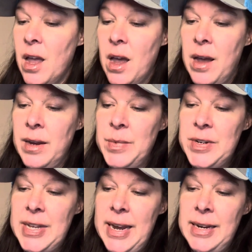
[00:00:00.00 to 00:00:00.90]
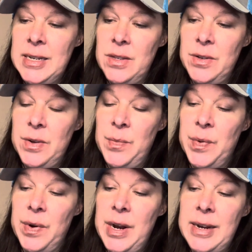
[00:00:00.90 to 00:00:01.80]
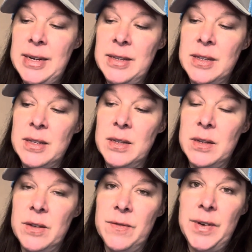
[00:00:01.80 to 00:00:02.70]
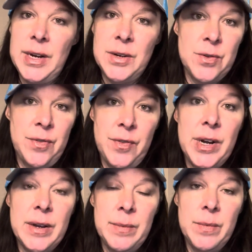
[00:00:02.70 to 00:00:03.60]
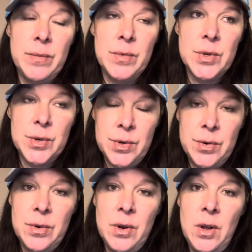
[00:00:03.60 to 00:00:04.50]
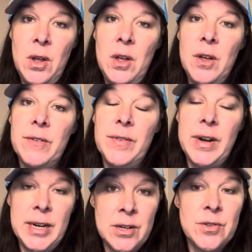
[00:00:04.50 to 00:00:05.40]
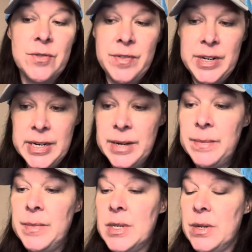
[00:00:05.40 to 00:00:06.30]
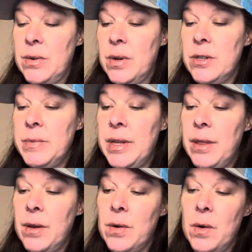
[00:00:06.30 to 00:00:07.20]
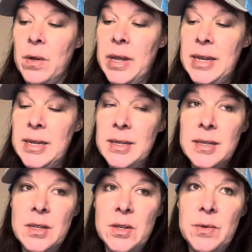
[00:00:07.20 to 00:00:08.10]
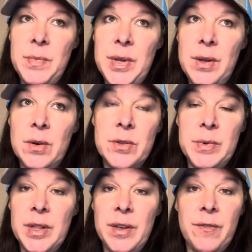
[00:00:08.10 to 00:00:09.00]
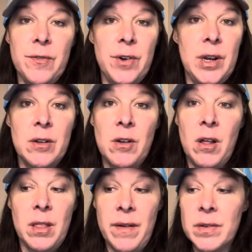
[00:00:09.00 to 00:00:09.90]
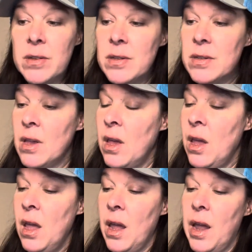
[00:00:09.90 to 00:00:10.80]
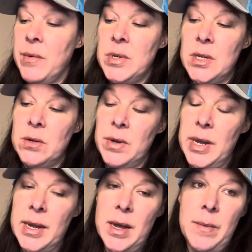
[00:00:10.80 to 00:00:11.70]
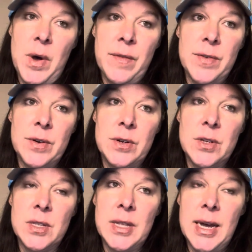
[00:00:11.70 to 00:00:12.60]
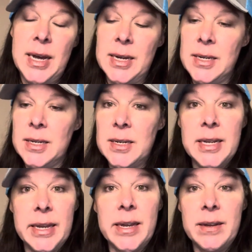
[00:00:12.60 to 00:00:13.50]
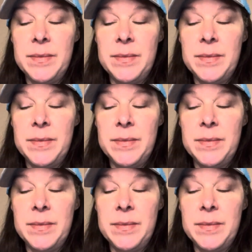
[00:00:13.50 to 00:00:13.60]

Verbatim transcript: uh, number ten is to embrace financial freedom, true financial freedom. So ultimately the goal is to be ultimately free on all levels, and residual income offers that ticket